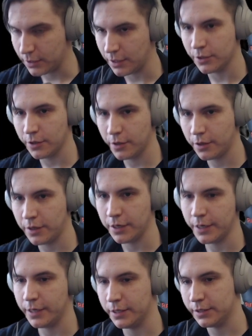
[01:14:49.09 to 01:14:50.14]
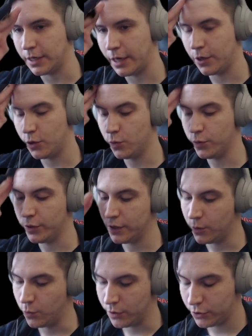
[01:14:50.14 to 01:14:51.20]
another thing is, I don't really
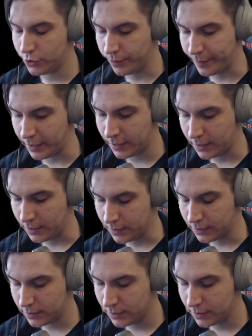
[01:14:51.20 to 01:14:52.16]
want to make his